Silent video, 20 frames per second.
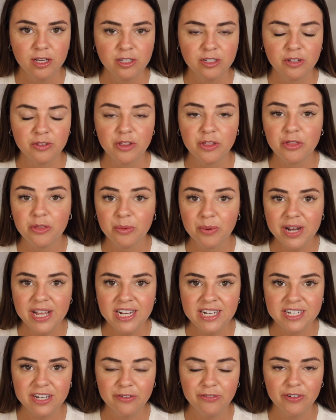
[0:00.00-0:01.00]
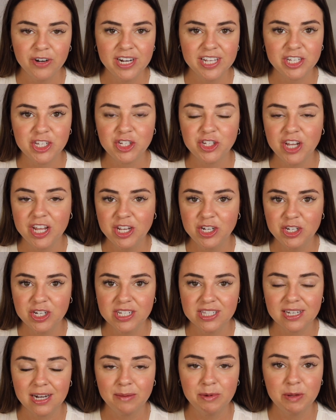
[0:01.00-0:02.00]
So the three different
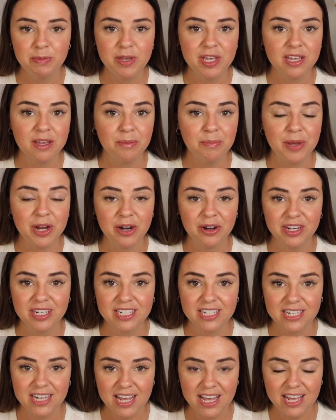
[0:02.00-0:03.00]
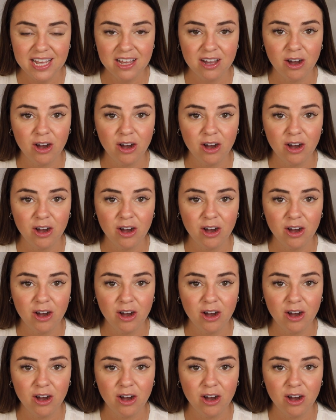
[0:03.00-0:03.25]
exchanges that I'm going to be comparing today